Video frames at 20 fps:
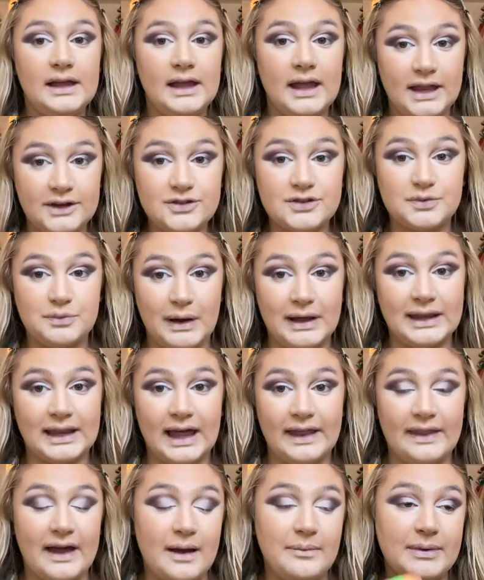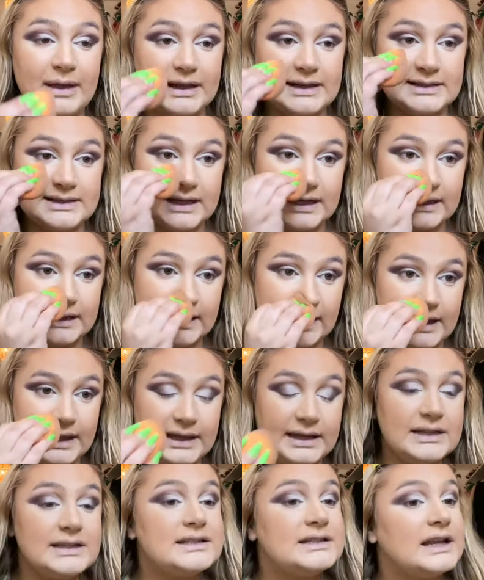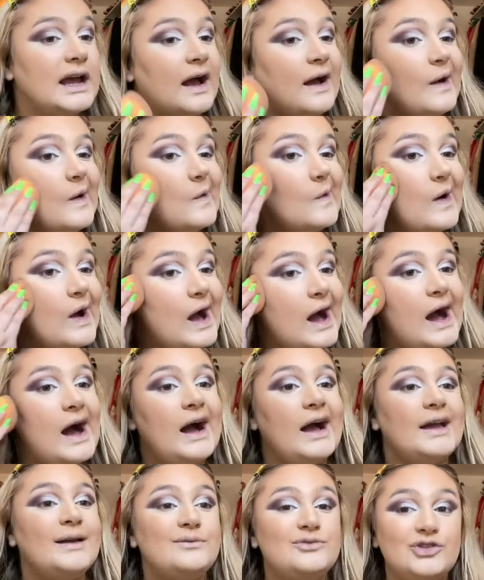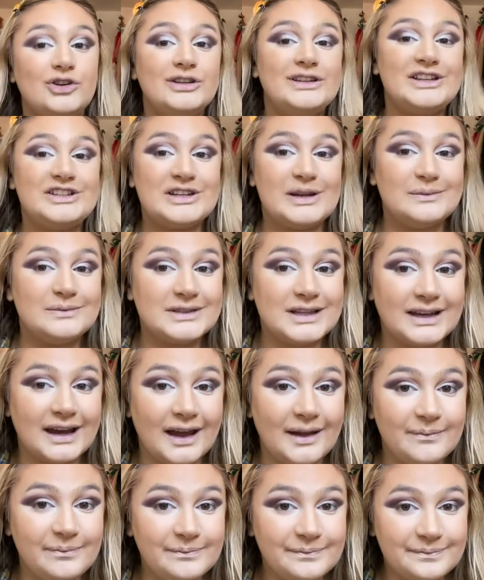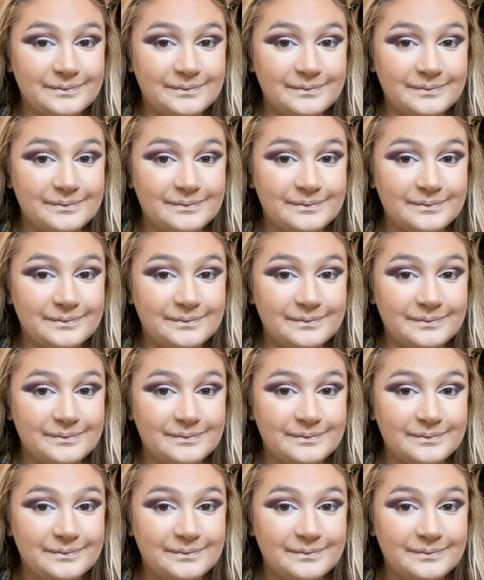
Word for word: it just went like that, basically. So, I'm joining the gym today.